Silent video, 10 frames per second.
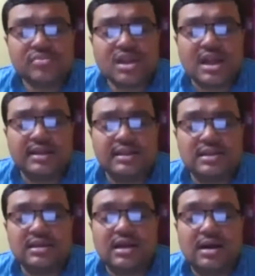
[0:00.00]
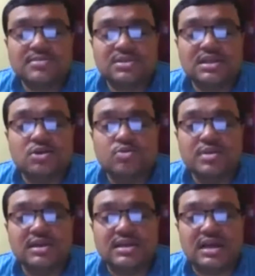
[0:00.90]
And then comes the
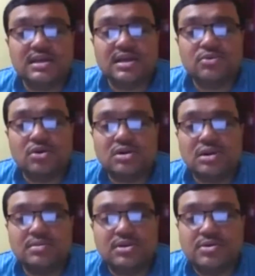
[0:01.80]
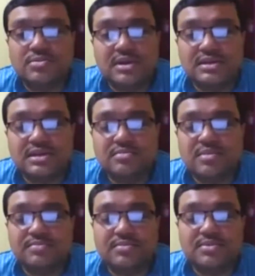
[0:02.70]
humility. I have talked about humility in
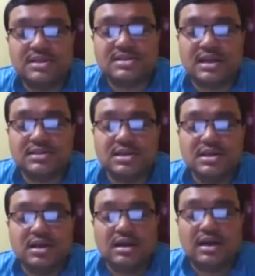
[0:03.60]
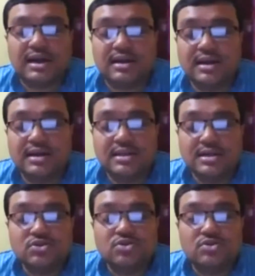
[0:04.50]
my previous class at length,
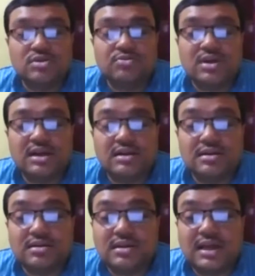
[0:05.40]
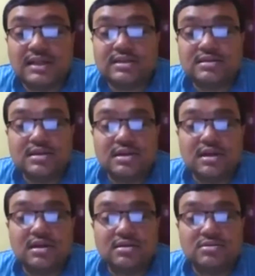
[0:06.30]
so you can gather
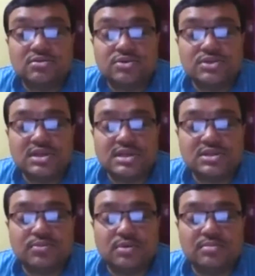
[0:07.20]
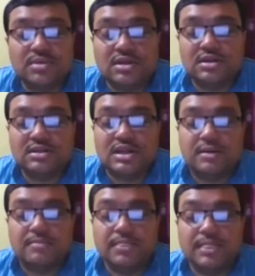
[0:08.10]
those things from there.